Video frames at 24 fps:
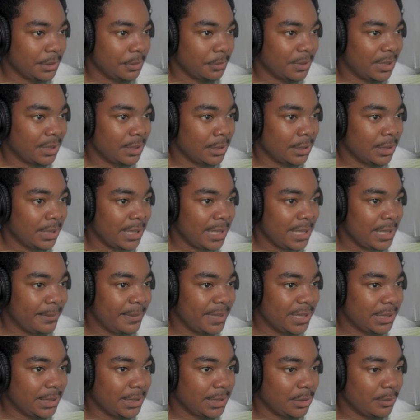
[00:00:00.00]
do I look like
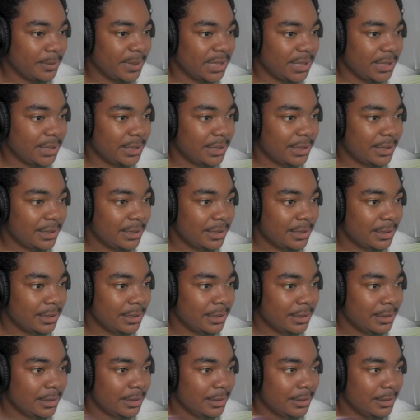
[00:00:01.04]
Eggman to you, buddy?
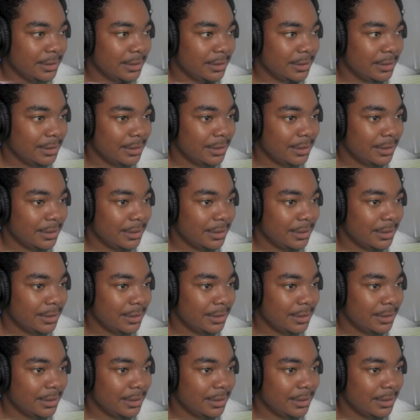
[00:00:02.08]
Eggman.